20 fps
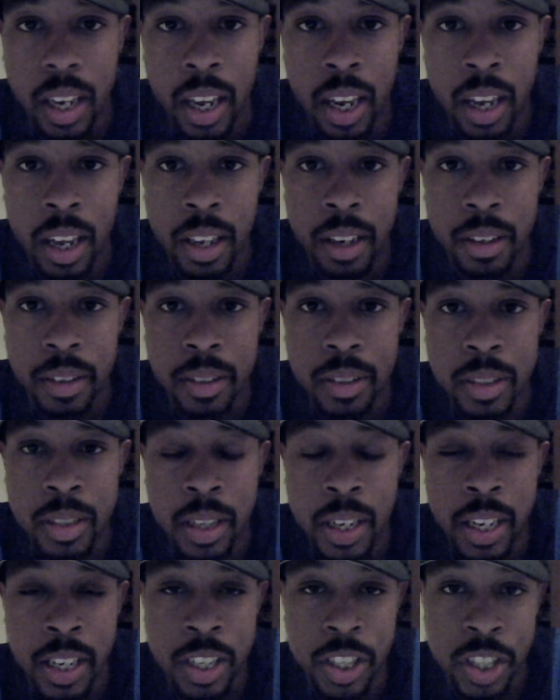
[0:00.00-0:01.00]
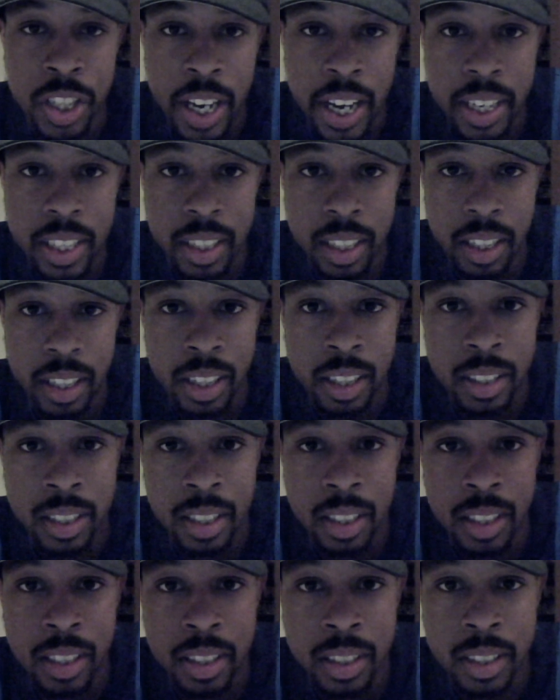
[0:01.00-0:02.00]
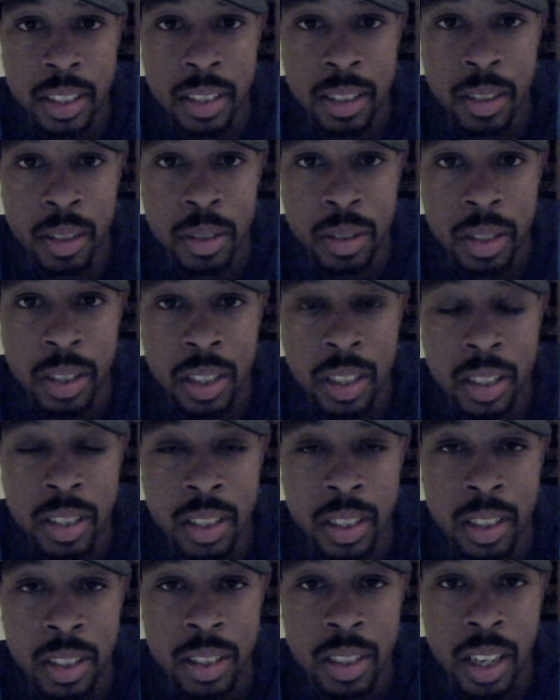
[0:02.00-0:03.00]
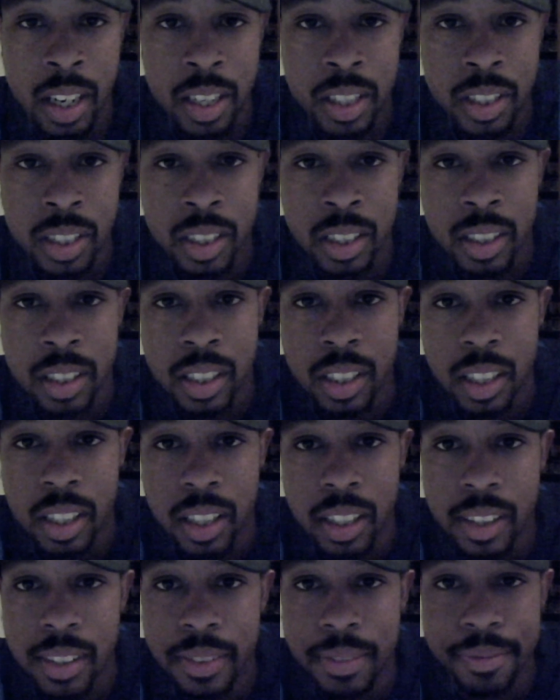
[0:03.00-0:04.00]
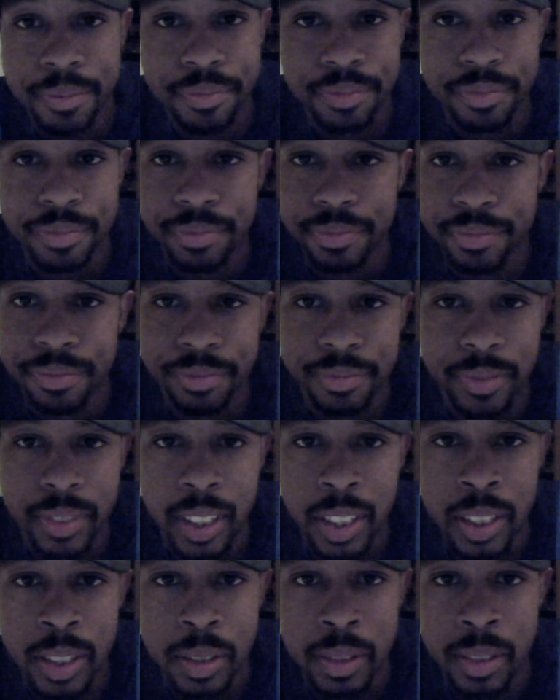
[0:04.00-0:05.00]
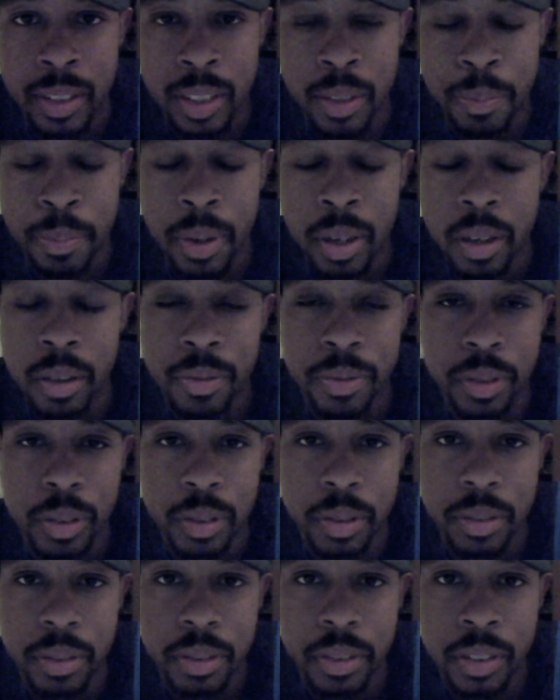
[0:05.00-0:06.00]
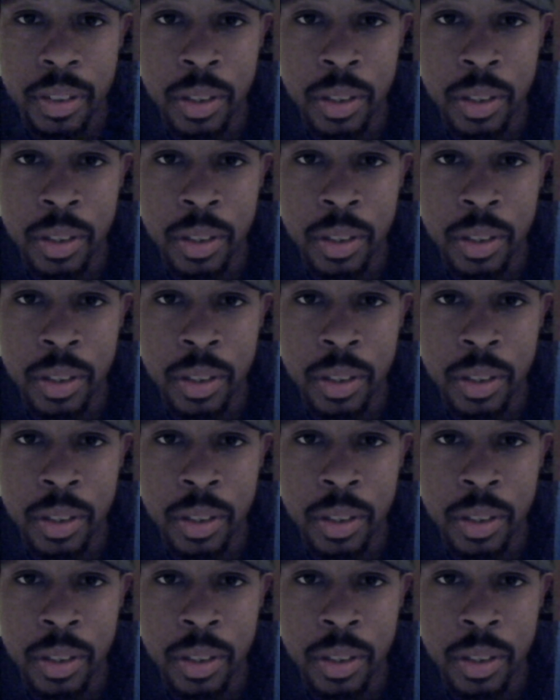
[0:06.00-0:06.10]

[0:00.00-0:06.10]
And to inject it into this, you know, to this discussion is just pitiful.